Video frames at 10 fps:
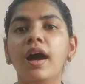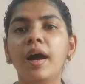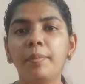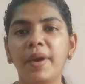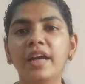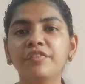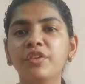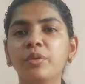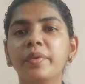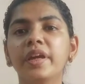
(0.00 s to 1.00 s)
Apart
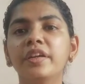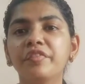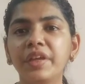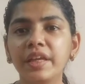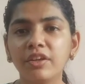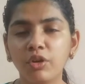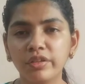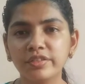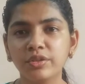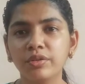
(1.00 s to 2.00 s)
from it, we can
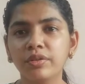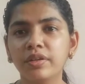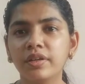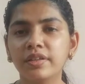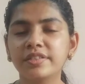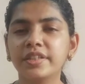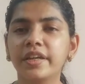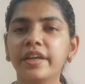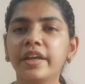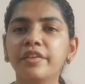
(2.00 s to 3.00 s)
also
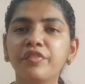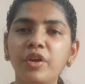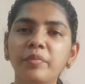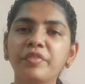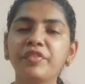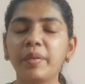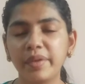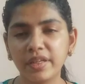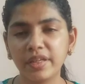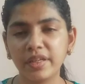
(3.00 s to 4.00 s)
study it from a
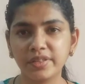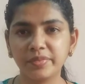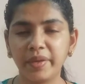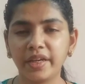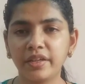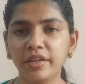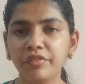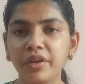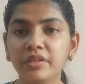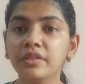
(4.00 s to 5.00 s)
feminist
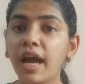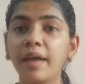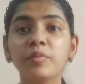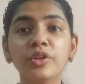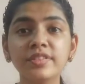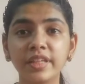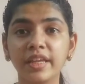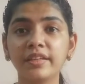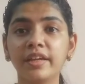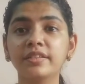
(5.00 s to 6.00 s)
perspective, and I'm not
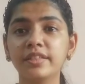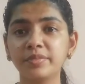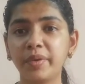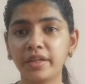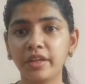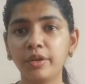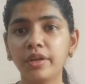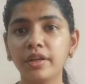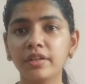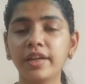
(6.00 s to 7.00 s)
saying that this
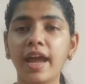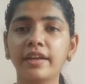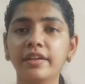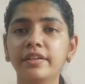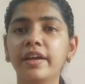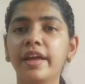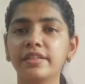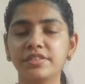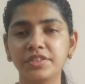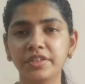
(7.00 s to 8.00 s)
particular character
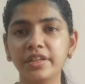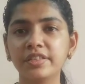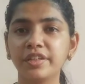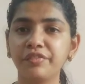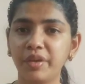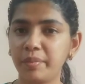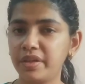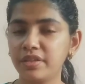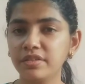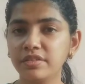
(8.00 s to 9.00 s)
Hester is a
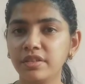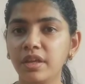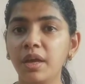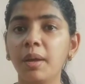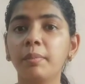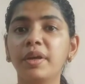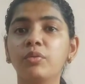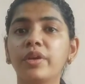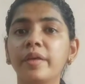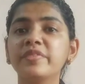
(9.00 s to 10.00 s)
feminist,
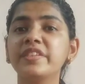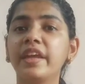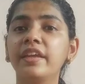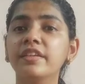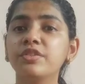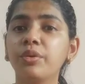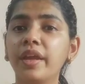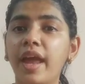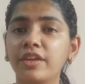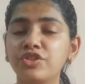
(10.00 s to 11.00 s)
but what I'm saying is you
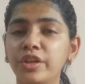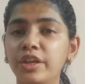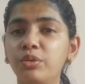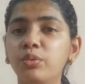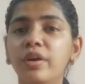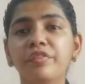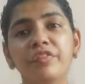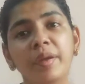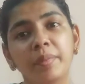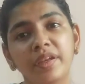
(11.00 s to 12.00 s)
can actually do a
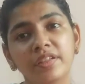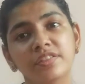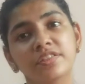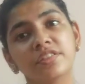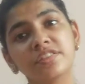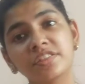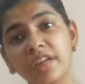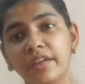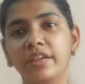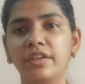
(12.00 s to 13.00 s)
feminist
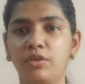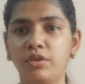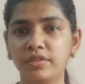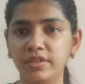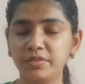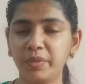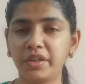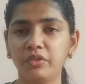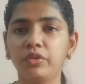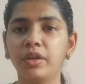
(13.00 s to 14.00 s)
study on this
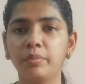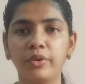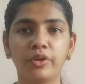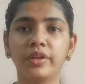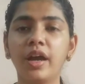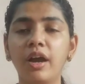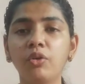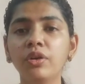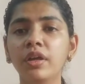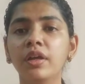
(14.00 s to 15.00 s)
particular plot, how